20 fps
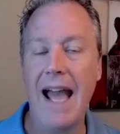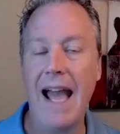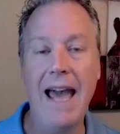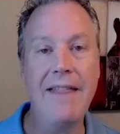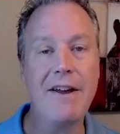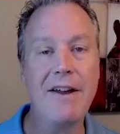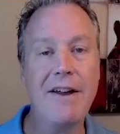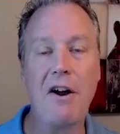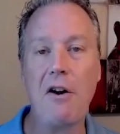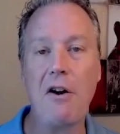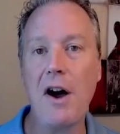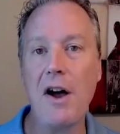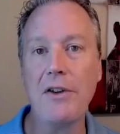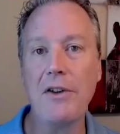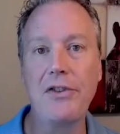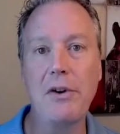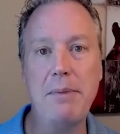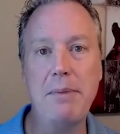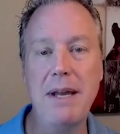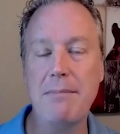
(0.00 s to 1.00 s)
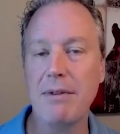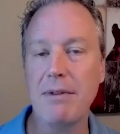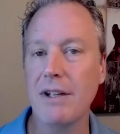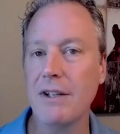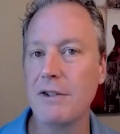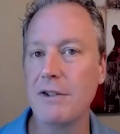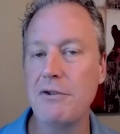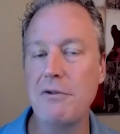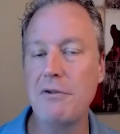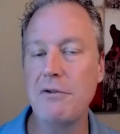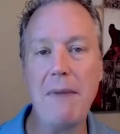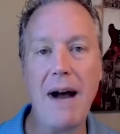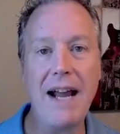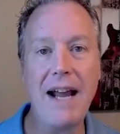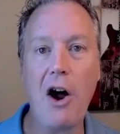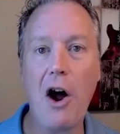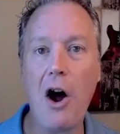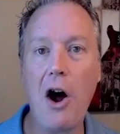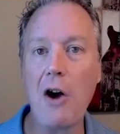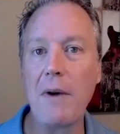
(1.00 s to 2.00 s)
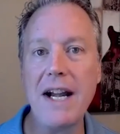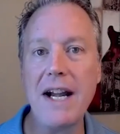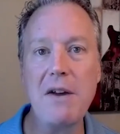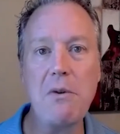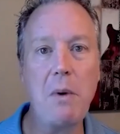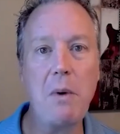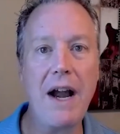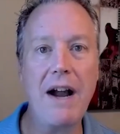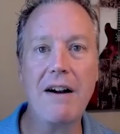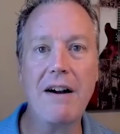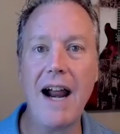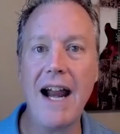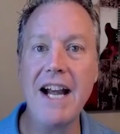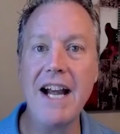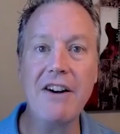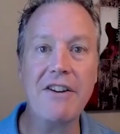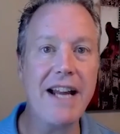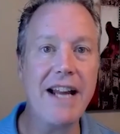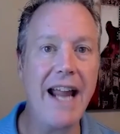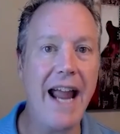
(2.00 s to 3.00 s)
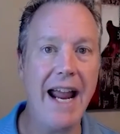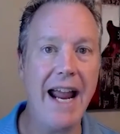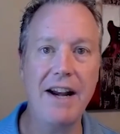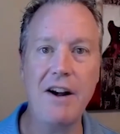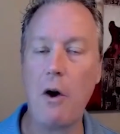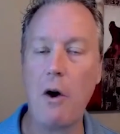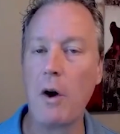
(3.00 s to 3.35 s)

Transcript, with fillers: And there are also people who might already wear a hearing aid